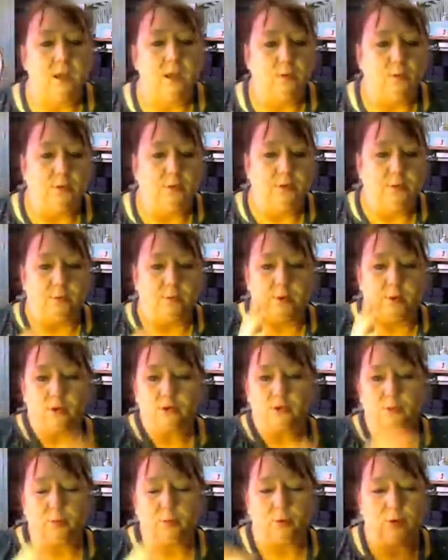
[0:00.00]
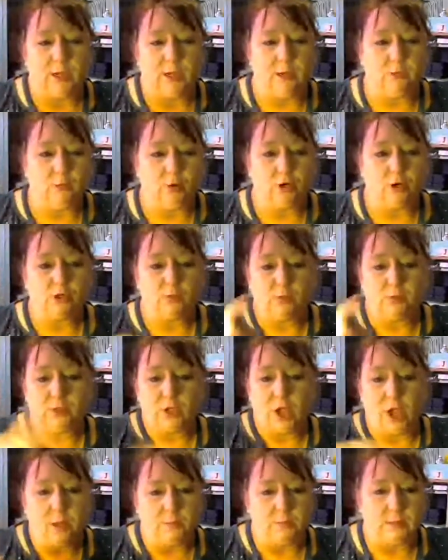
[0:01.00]
with the multiple keywords with
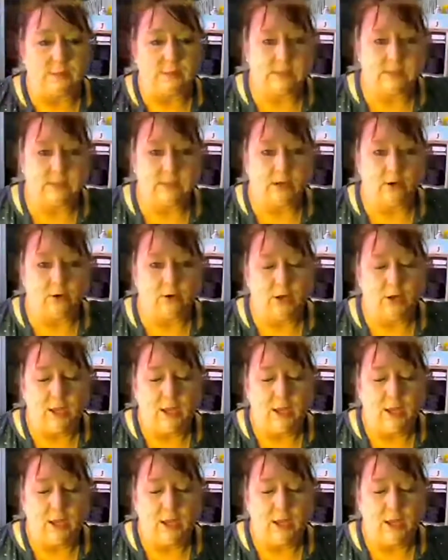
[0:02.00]
commas in there.